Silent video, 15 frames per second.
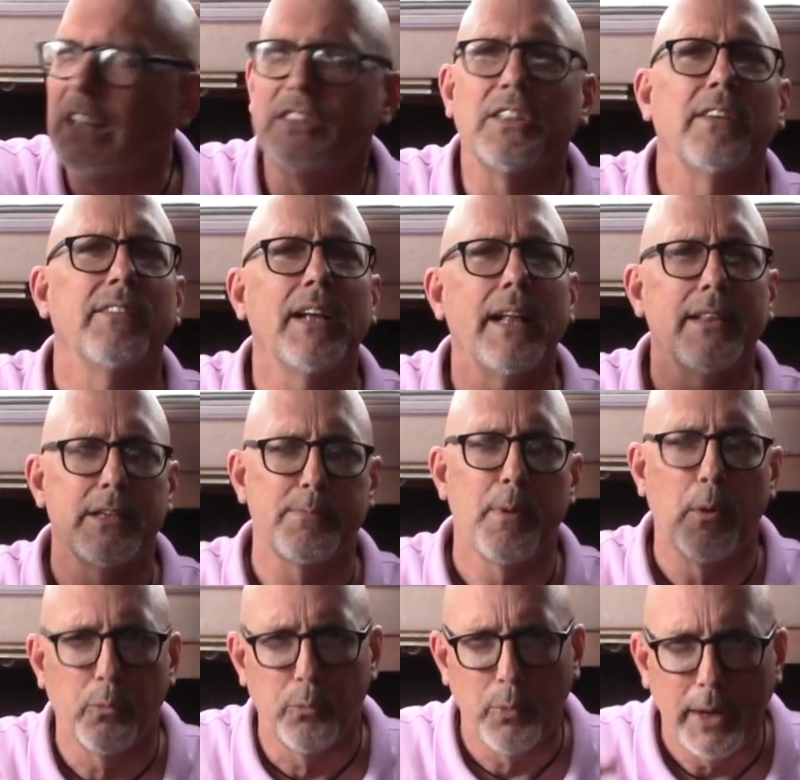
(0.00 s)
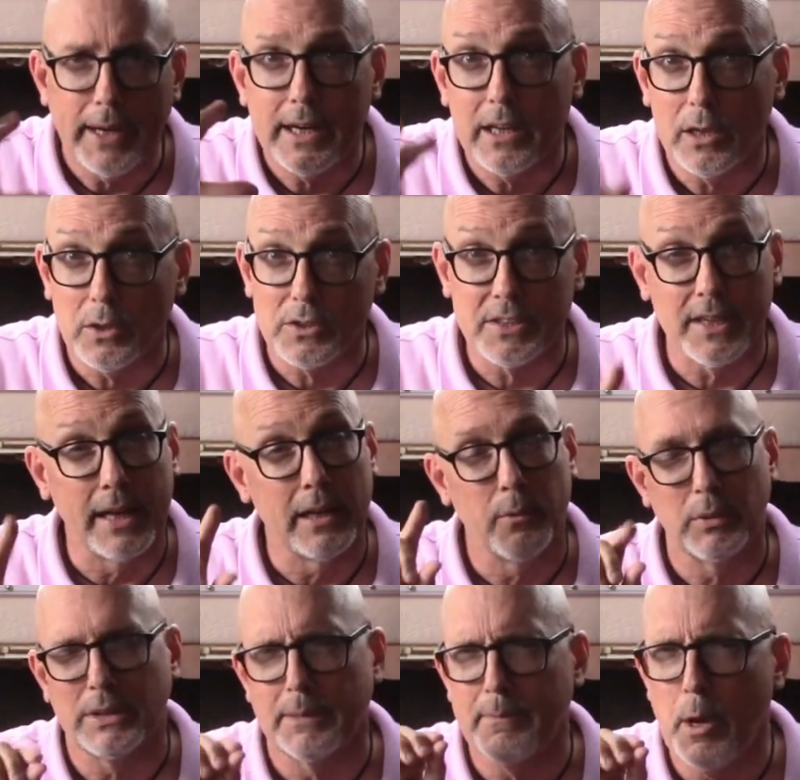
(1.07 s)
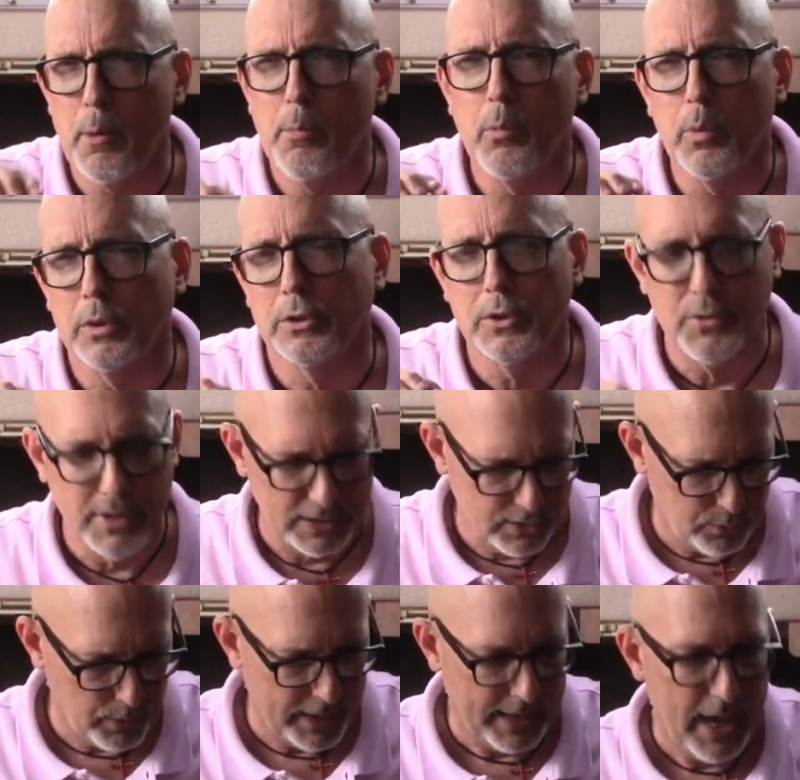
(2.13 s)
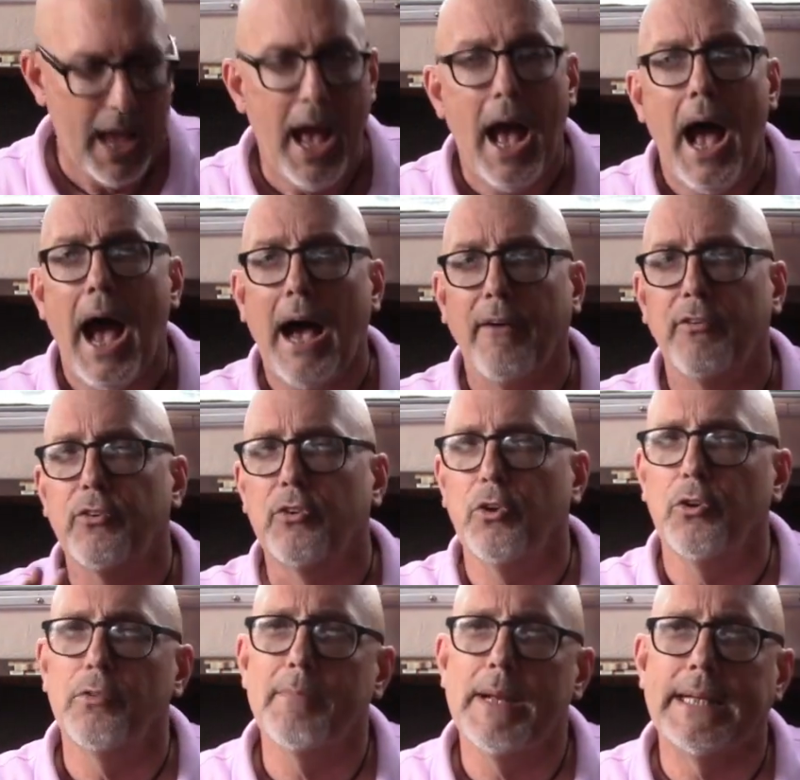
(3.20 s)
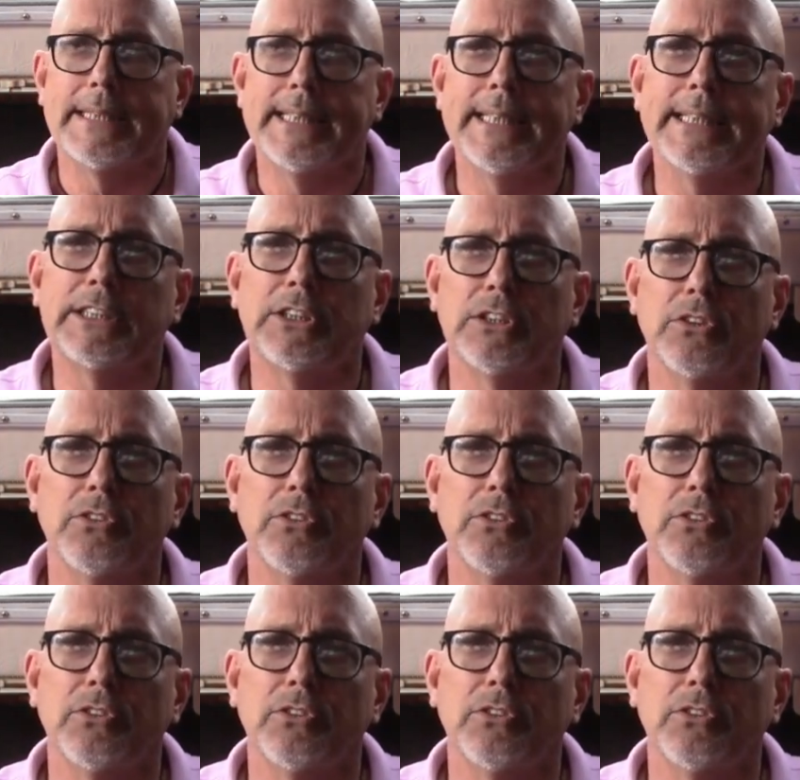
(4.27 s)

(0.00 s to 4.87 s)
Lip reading: stuff, gotten this boat ready to go sailing, which I'm hoping we'll do next week, I've turned my attention